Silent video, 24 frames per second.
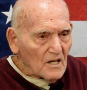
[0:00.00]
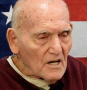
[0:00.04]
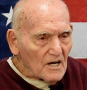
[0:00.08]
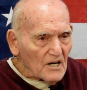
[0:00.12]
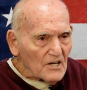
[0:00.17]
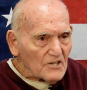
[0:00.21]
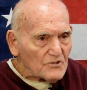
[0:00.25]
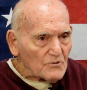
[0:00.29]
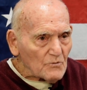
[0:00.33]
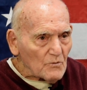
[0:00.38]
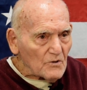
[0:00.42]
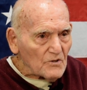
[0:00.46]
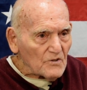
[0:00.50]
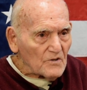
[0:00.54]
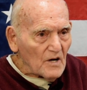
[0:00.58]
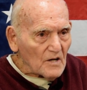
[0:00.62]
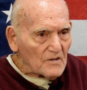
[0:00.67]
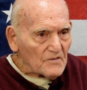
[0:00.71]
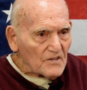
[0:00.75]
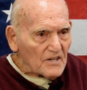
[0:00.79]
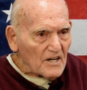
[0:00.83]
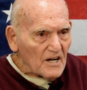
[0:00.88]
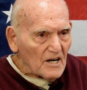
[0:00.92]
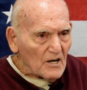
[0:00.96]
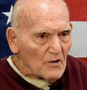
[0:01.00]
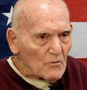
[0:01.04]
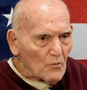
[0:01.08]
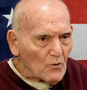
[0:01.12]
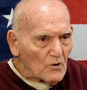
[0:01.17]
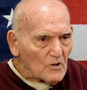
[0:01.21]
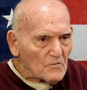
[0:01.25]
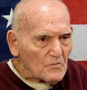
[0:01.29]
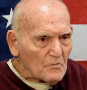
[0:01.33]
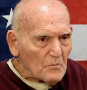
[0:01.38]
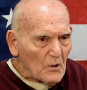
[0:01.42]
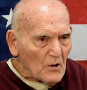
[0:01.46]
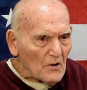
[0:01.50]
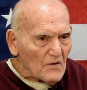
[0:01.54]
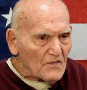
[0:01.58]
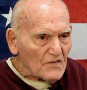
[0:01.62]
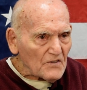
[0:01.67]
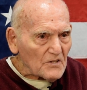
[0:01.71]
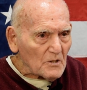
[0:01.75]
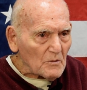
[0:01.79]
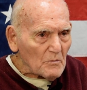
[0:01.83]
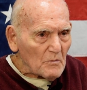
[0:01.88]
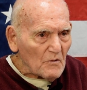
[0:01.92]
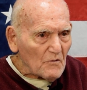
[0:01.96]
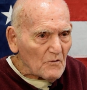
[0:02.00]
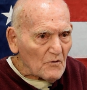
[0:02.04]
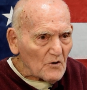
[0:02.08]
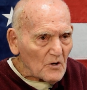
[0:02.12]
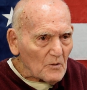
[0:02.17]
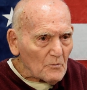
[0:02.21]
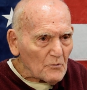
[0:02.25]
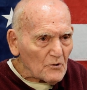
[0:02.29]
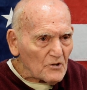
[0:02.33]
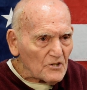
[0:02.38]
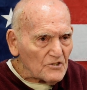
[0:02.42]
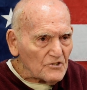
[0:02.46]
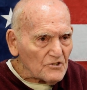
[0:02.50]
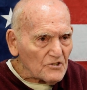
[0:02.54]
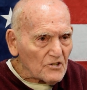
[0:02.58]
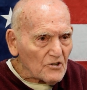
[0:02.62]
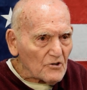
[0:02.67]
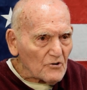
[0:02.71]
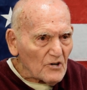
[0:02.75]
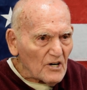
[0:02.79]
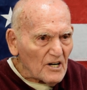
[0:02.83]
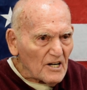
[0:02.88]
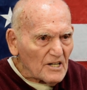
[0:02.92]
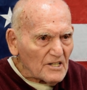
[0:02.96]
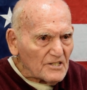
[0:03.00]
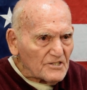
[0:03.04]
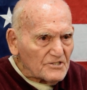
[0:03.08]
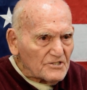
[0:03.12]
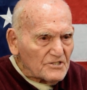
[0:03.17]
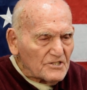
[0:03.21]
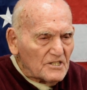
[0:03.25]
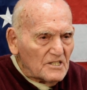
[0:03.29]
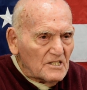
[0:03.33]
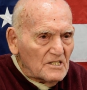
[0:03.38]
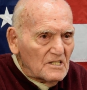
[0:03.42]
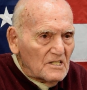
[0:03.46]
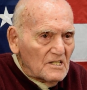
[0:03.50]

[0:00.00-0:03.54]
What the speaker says: I said, well, the car worked perfectly before I put it in your garage.